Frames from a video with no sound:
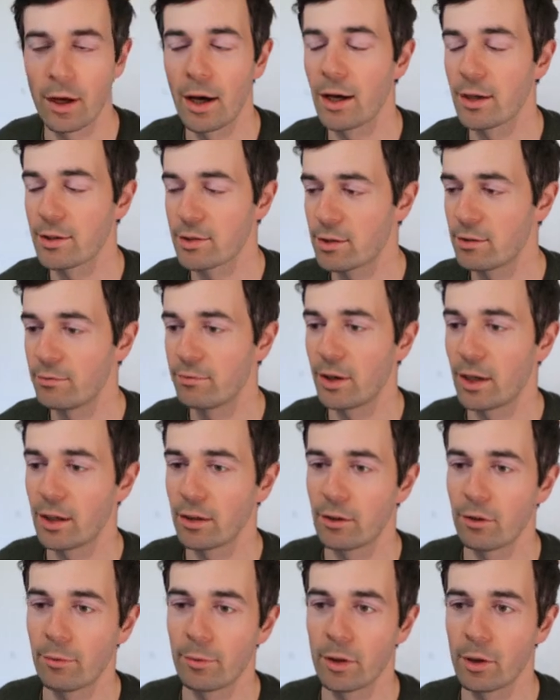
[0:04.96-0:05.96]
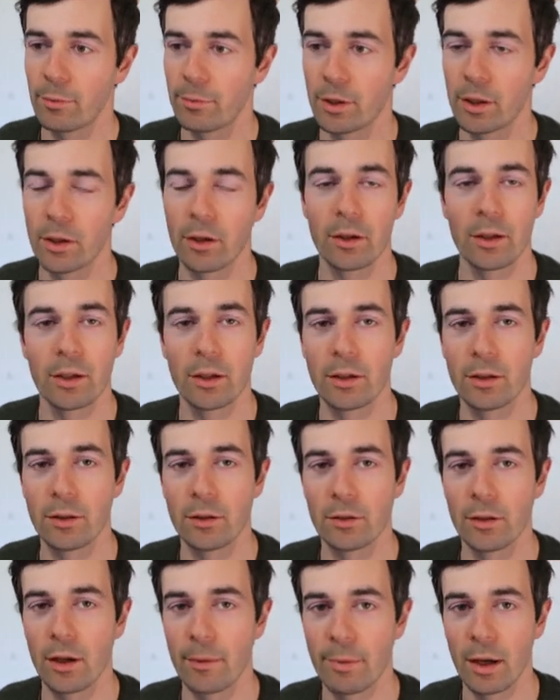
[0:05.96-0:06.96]
has an event coming up here
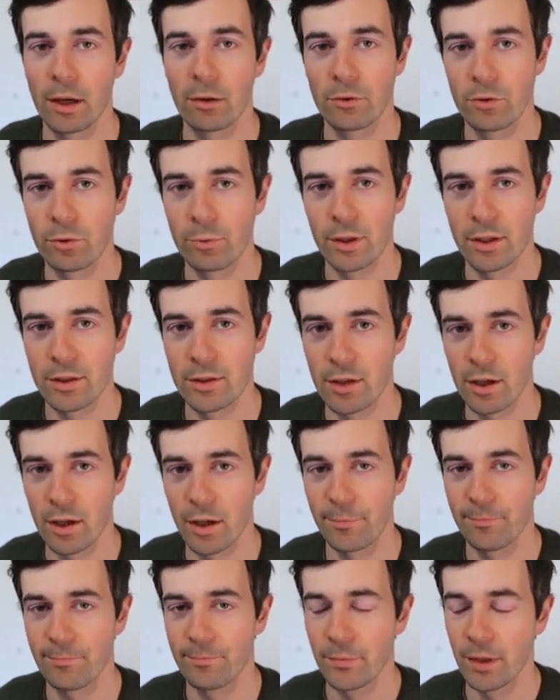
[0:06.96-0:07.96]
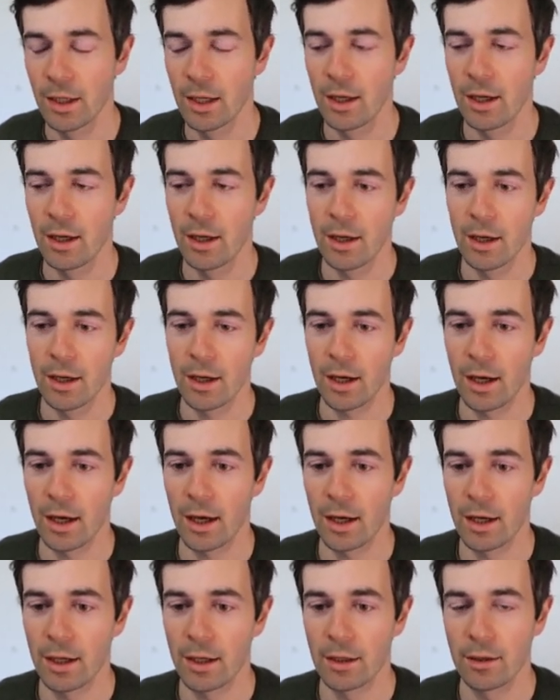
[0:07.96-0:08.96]
in about 2 weeks' time,
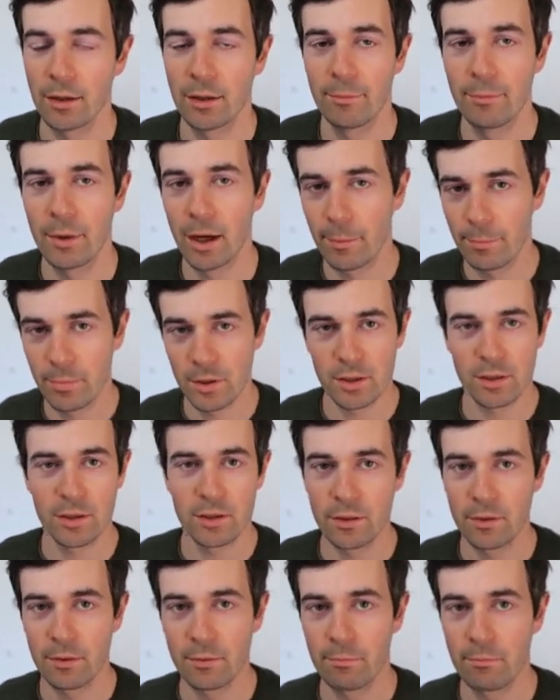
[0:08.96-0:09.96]
and the map is